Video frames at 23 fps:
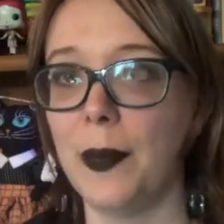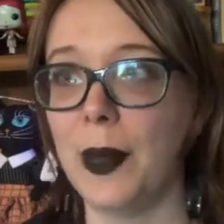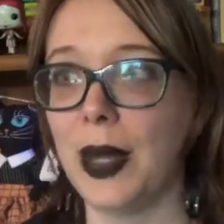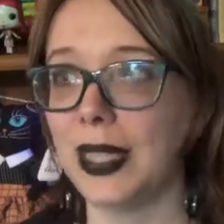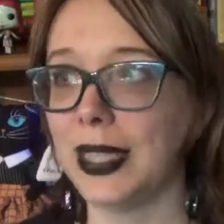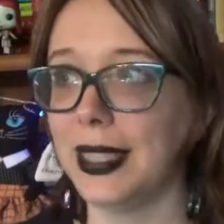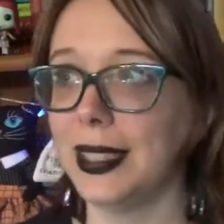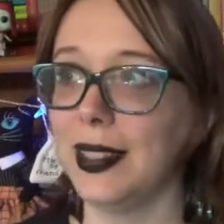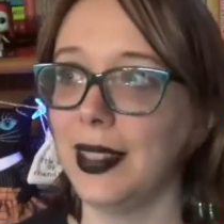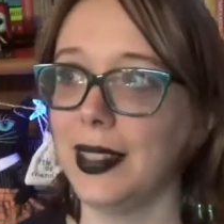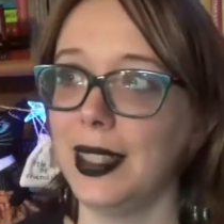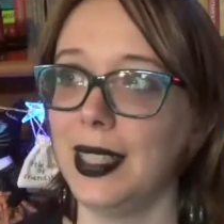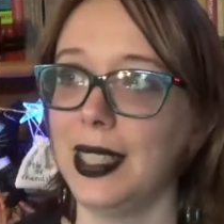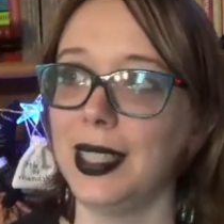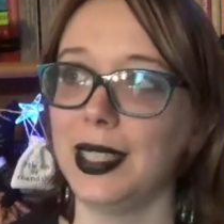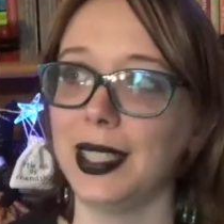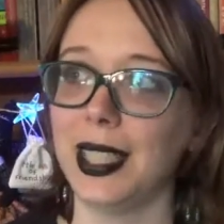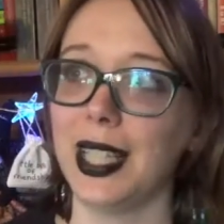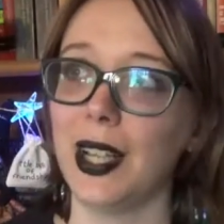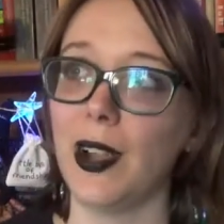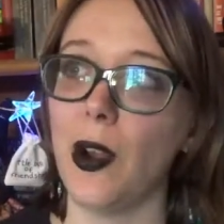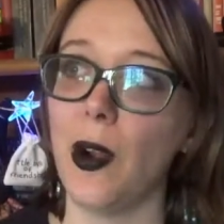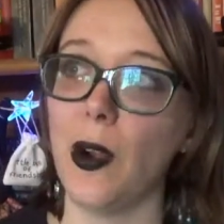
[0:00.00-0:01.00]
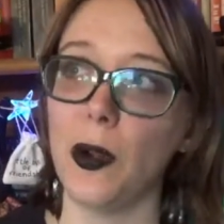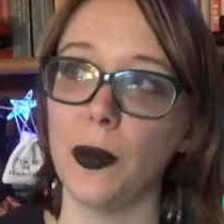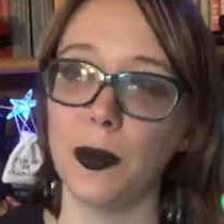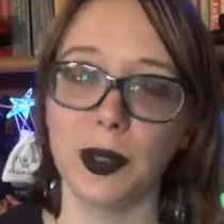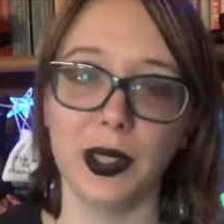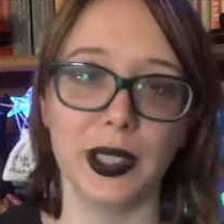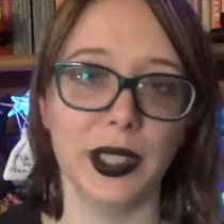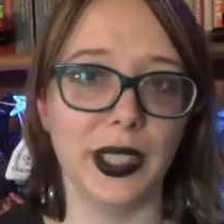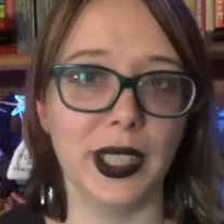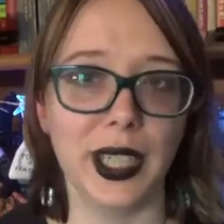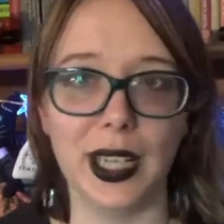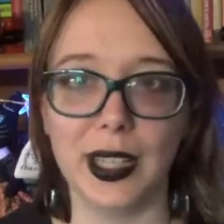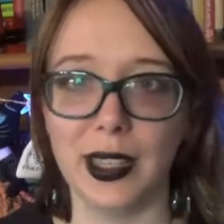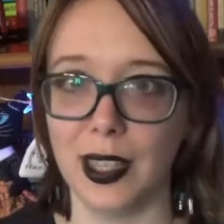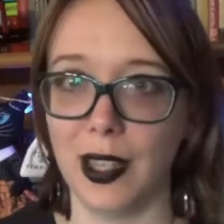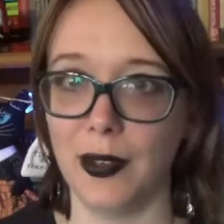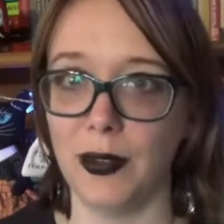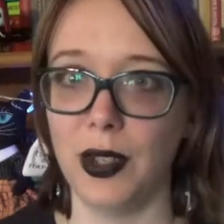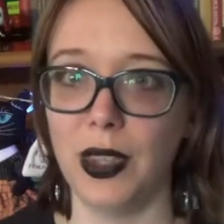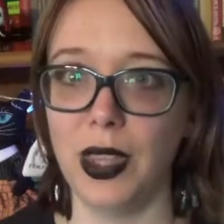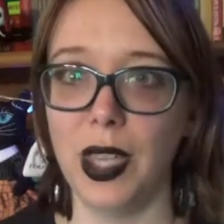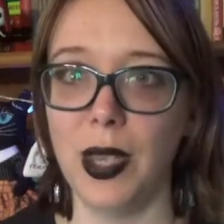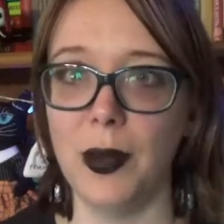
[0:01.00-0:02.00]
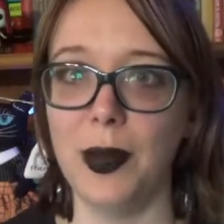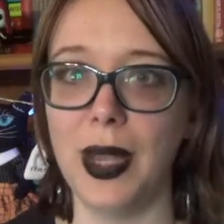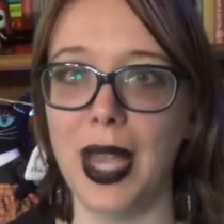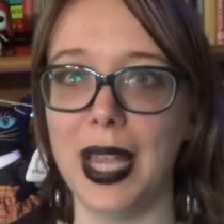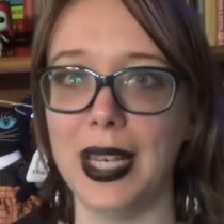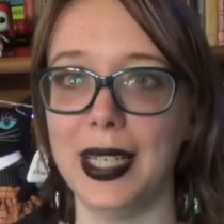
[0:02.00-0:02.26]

Belladonna is like hopelessly in love with him